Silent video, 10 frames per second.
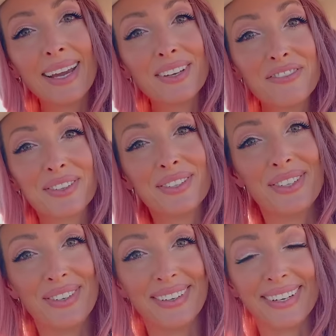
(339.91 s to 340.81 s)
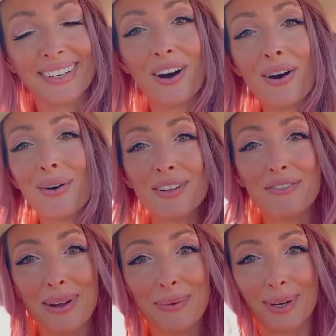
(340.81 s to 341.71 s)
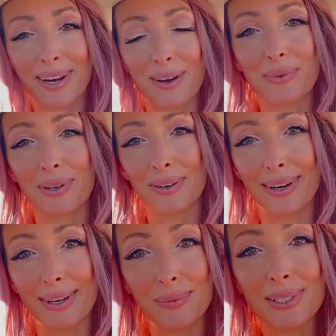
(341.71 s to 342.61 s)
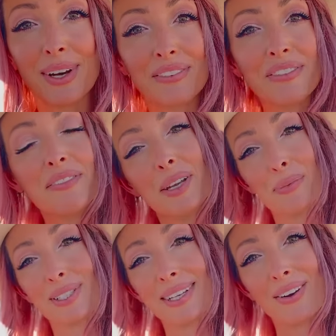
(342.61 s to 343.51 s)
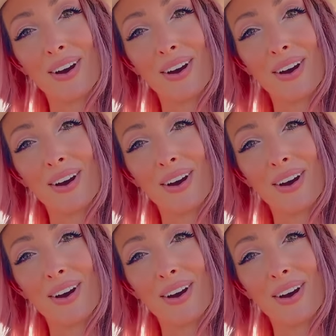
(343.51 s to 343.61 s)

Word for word: And for the new year, all of my workout programs are 50%